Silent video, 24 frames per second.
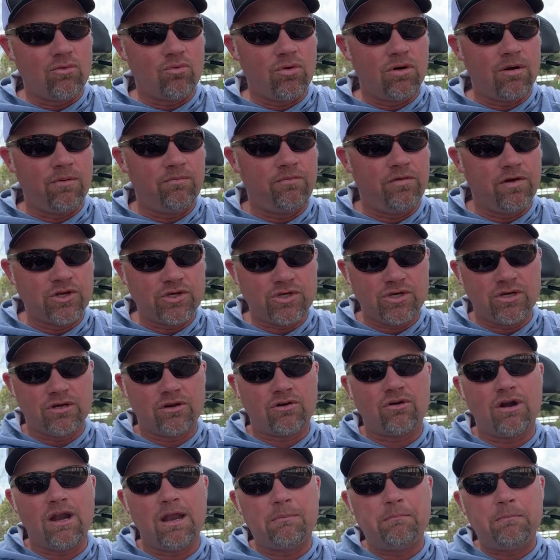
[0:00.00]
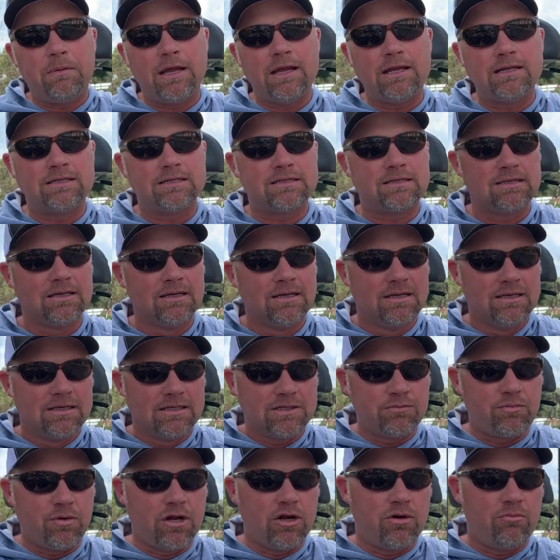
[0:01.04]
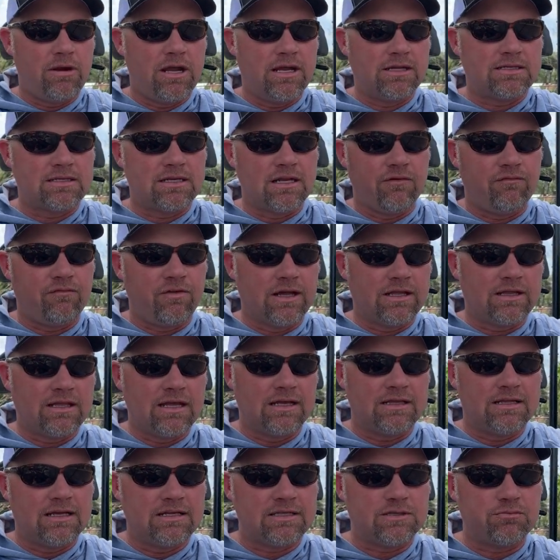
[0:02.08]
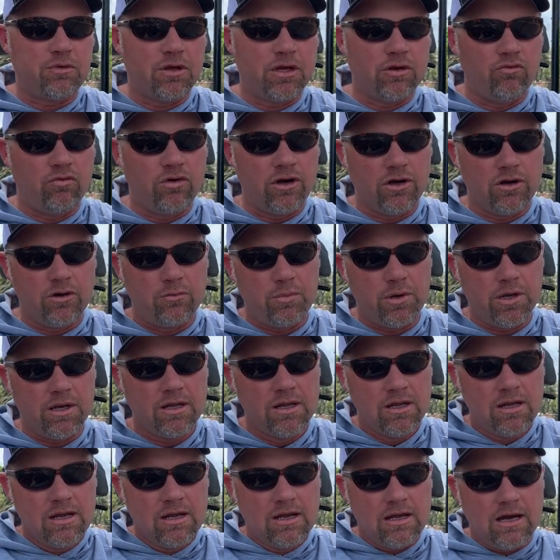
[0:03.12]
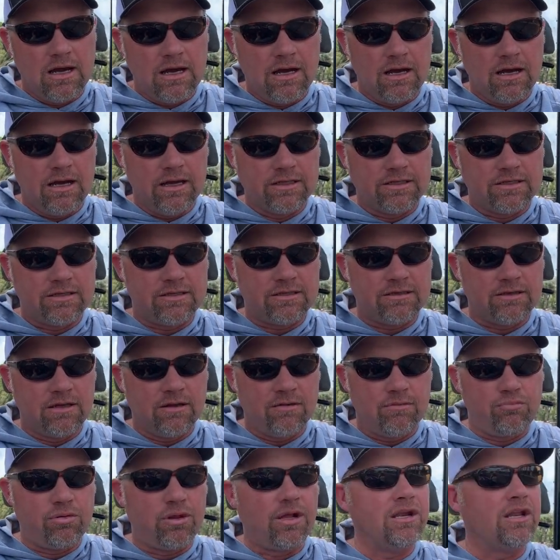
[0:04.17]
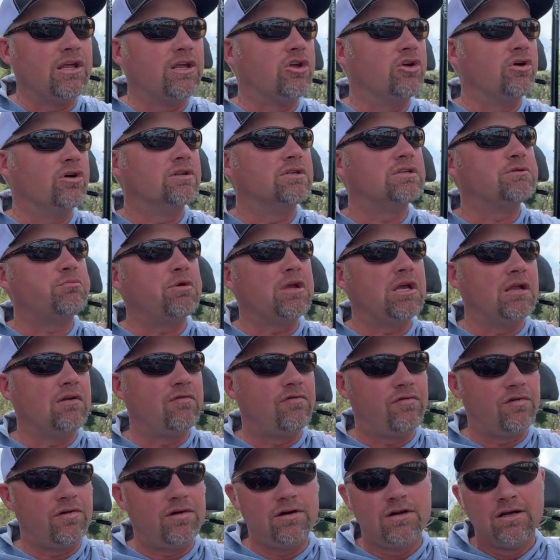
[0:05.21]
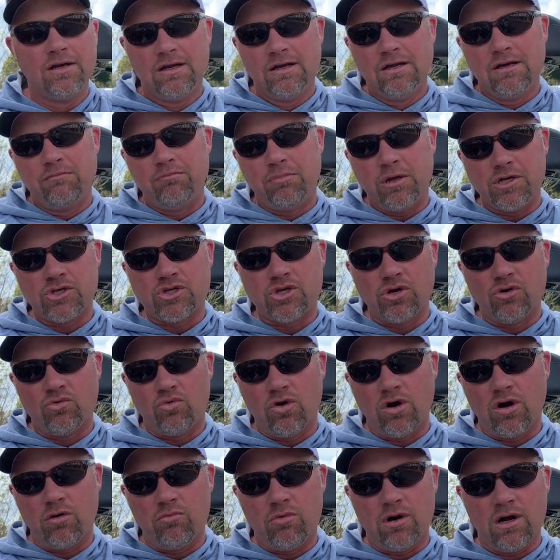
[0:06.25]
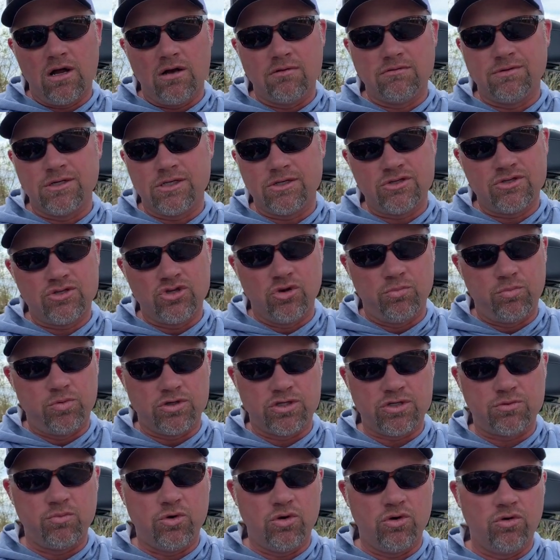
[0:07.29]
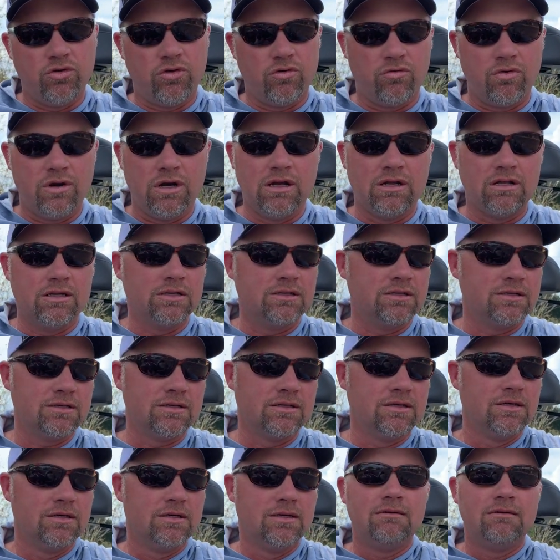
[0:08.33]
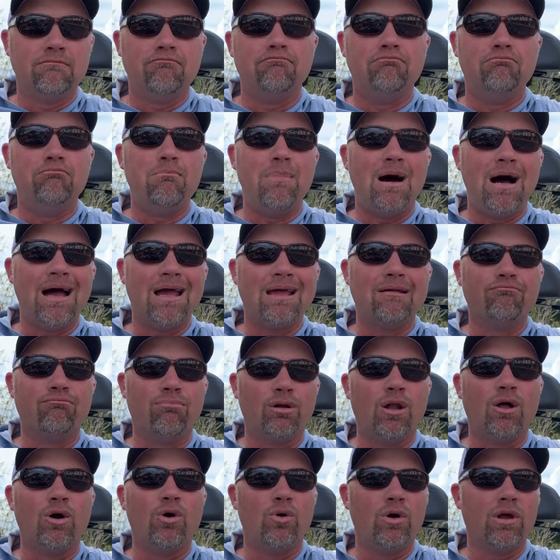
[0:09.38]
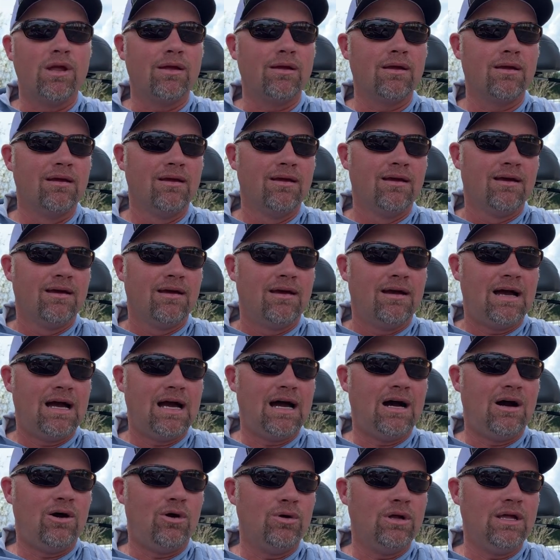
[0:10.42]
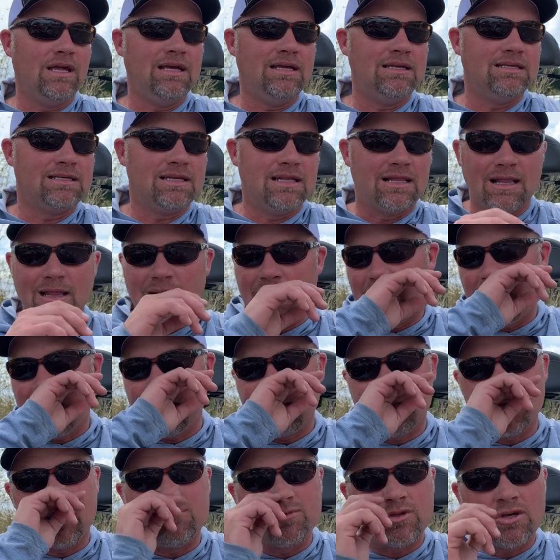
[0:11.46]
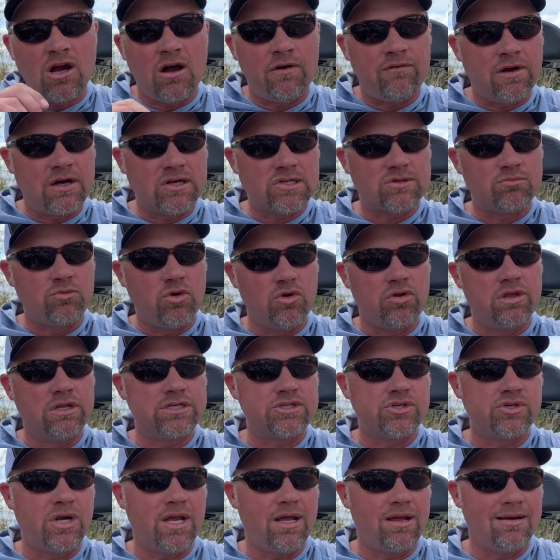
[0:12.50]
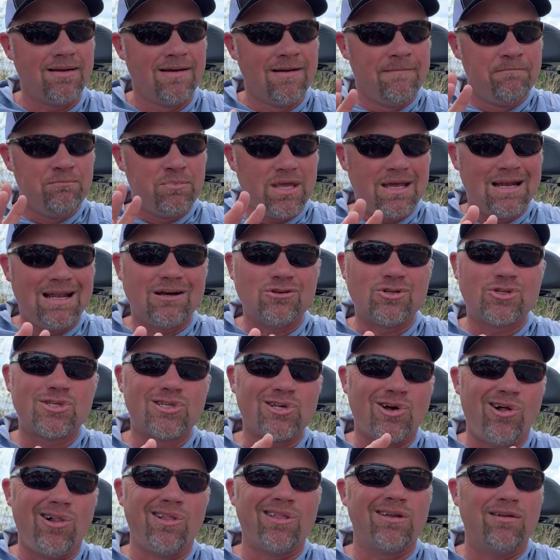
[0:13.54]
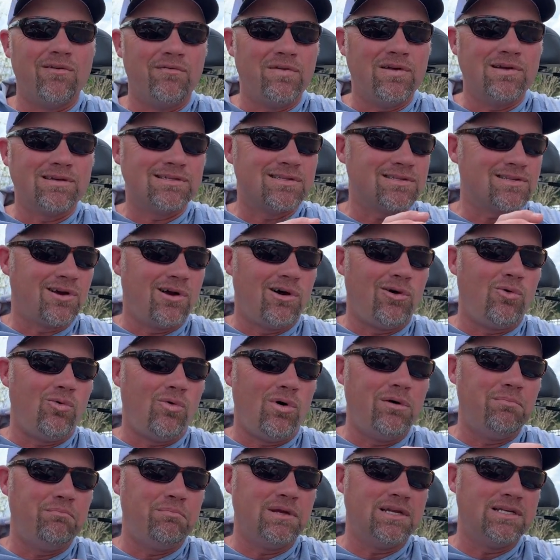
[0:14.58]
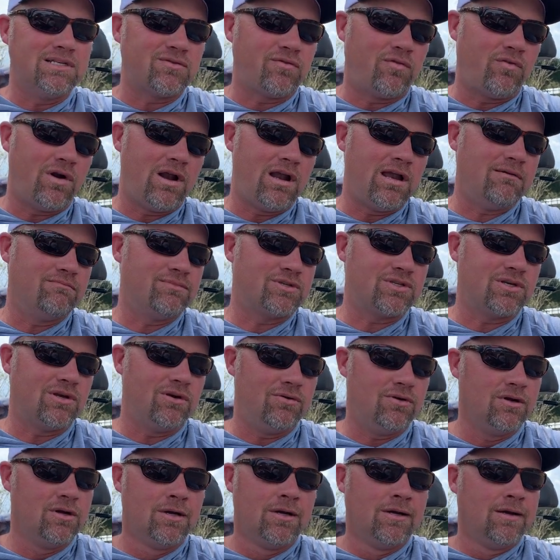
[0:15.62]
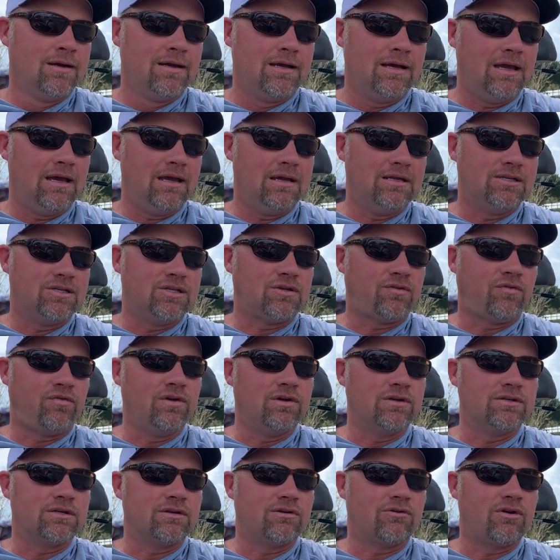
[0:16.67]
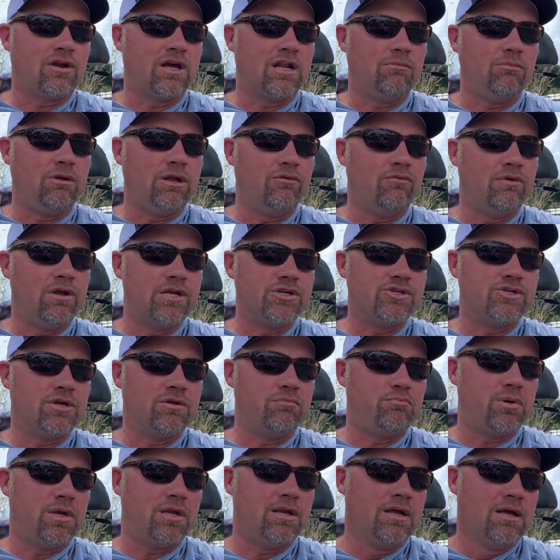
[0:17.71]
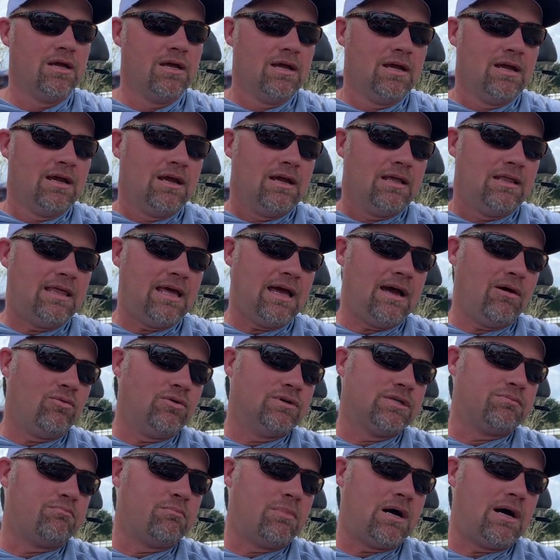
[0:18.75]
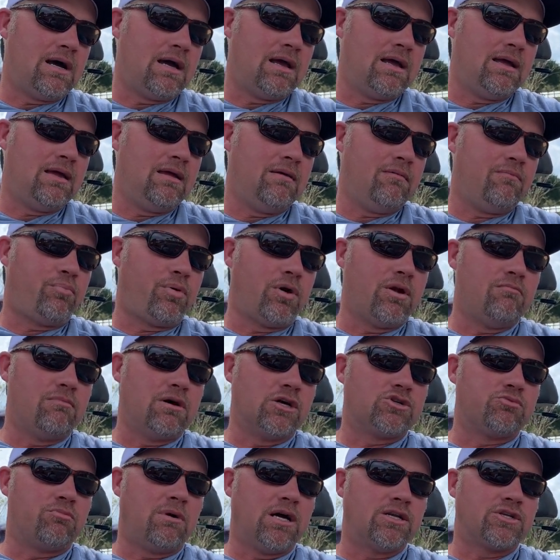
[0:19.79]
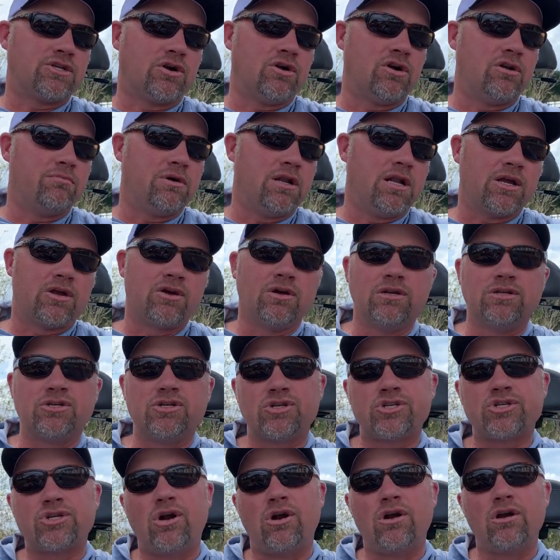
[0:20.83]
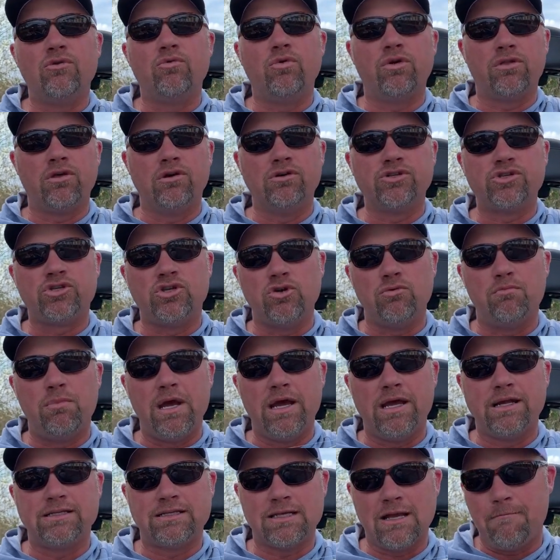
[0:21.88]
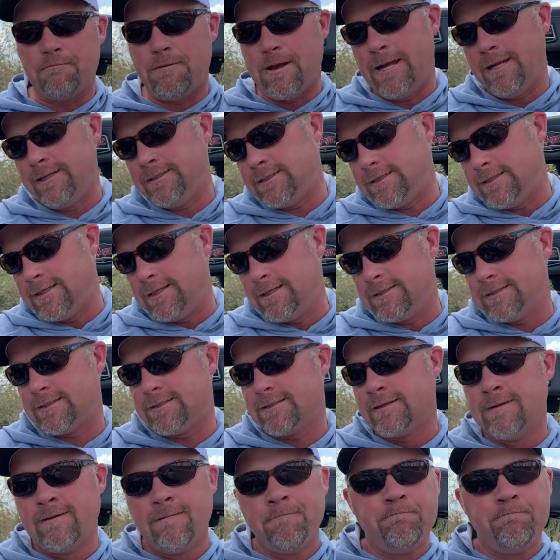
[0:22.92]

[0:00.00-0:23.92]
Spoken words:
of worm fishing, crankbaits, spinnerbaits, stuff like that, that speed reel. But it's plenty good speed for pitching a worm around. Just super smooth. The reel is mind-blowing how easy the line comes off, how smooth it is in your hand, and how solid it feels. It's all one piece frame, so it just feels incredibly rigid. But that was pretty much my tournament. I could have just started with those two baits, that bang sticks